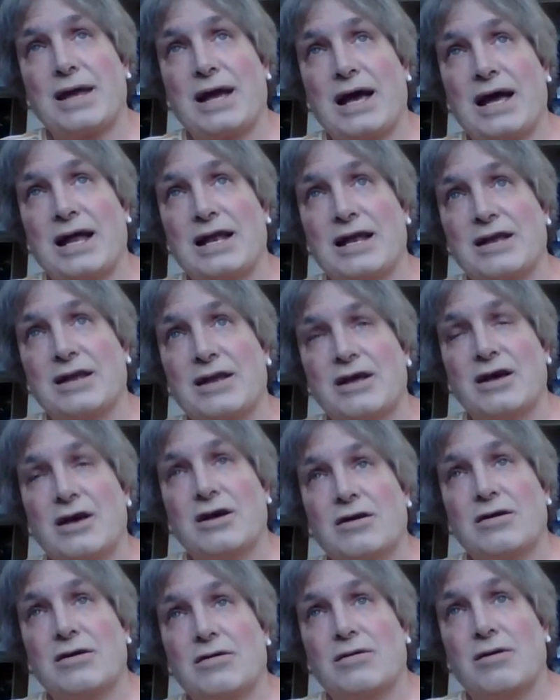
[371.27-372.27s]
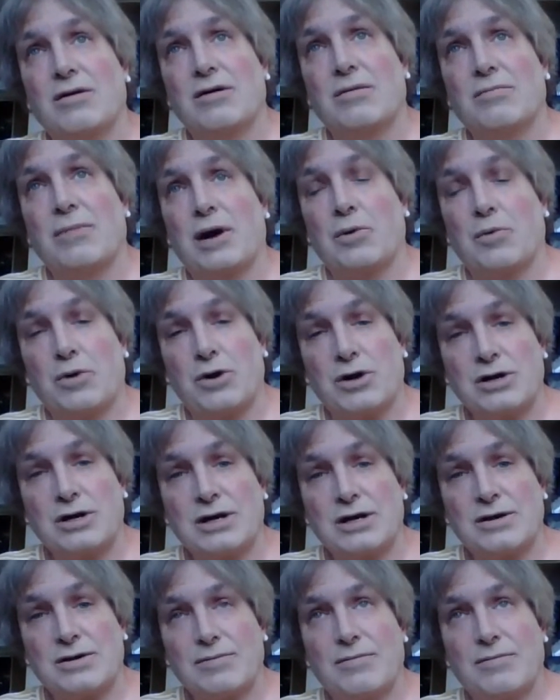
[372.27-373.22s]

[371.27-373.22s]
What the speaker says: And my work,